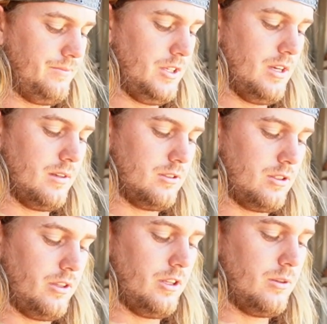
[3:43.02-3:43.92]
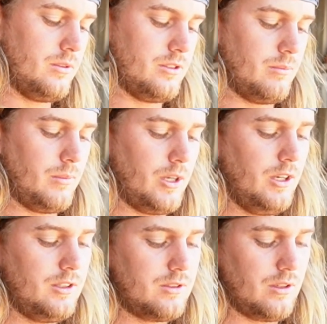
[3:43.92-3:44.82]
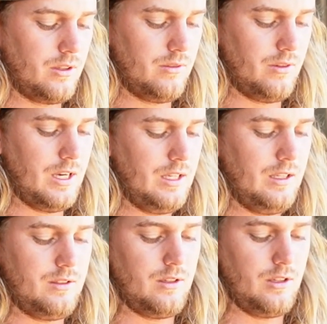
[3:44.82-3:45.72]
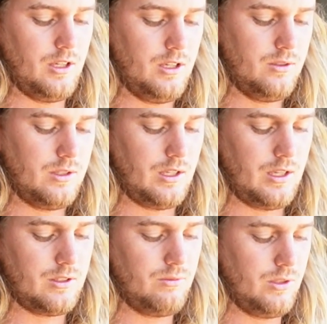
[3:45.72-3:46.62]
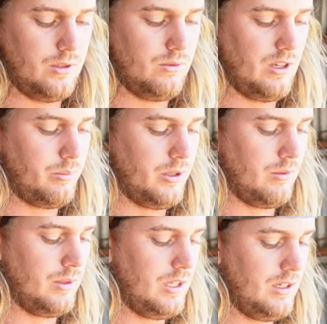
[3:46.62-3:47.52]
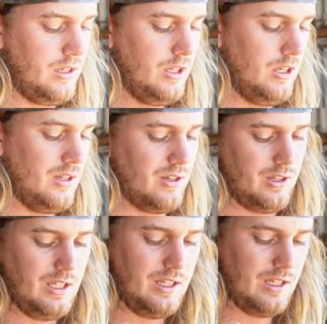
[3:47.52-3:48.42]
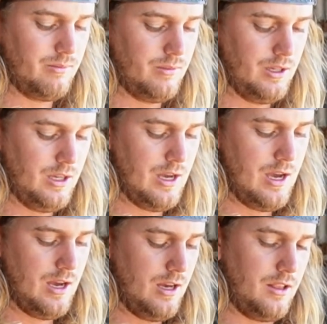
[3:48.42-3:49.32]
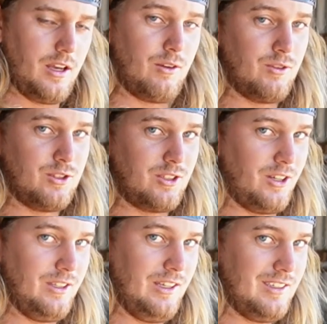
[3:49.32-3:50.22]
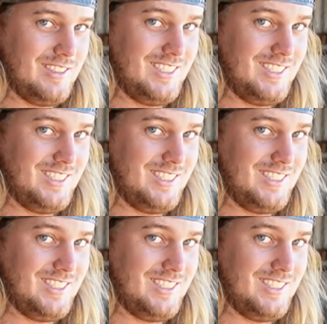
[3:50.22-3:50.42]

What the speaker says: Yeah, so the other ones are marked, so they're ready to go in case we do want to put them in or need them, like for Starlink.